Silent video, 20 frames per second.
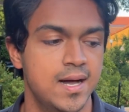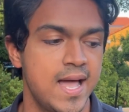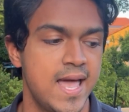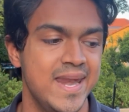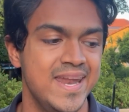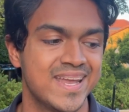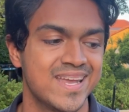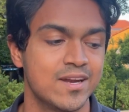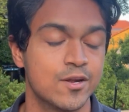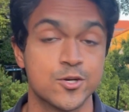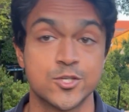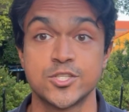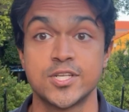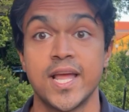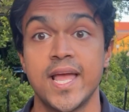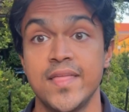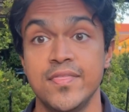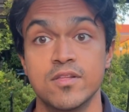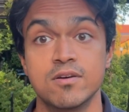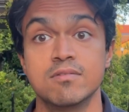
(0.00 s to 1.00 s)
and it can
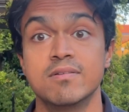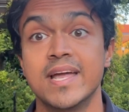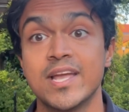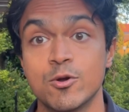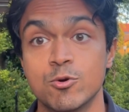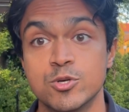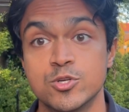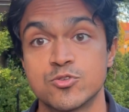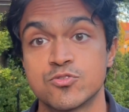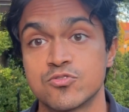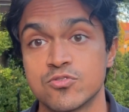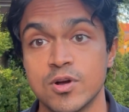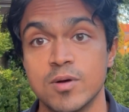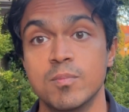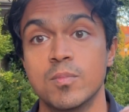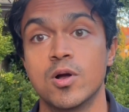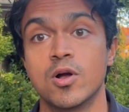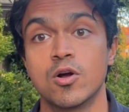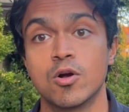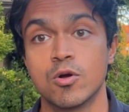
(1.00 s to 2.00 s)
understand the language
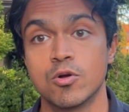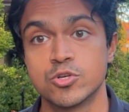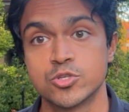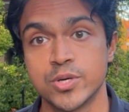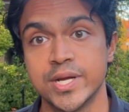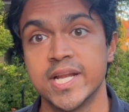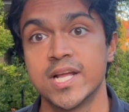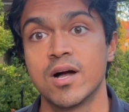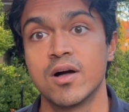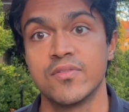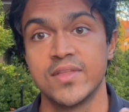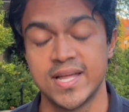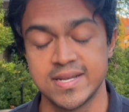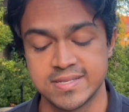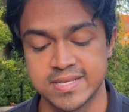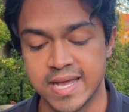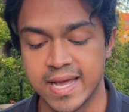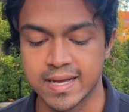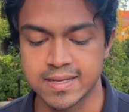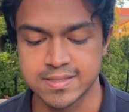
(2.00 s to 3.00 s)
from training on that
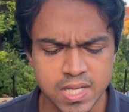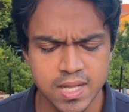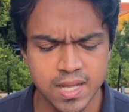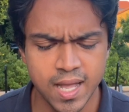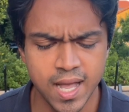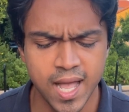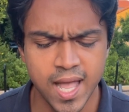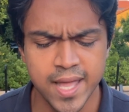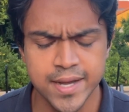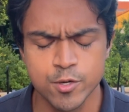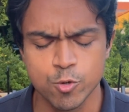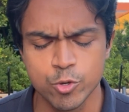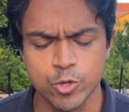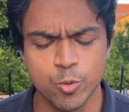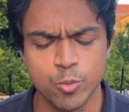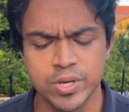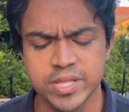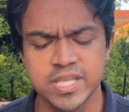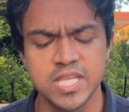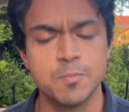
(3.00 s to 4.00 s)
text. And one
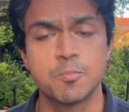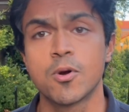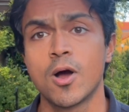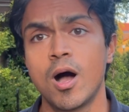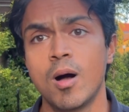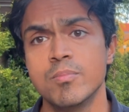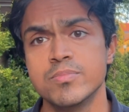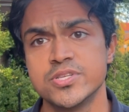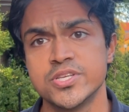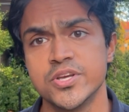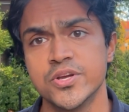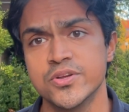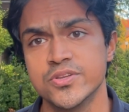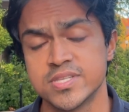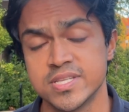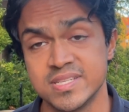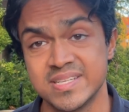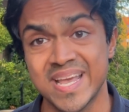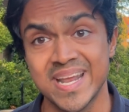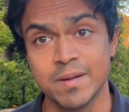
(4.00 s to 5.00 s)
of the key problems here is
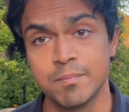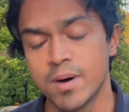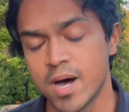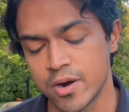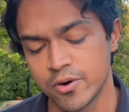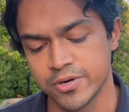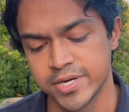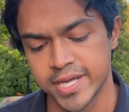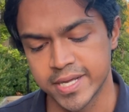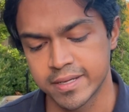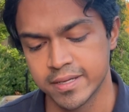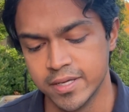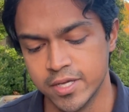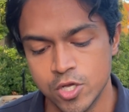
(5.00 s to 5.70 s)
the data bottleneck.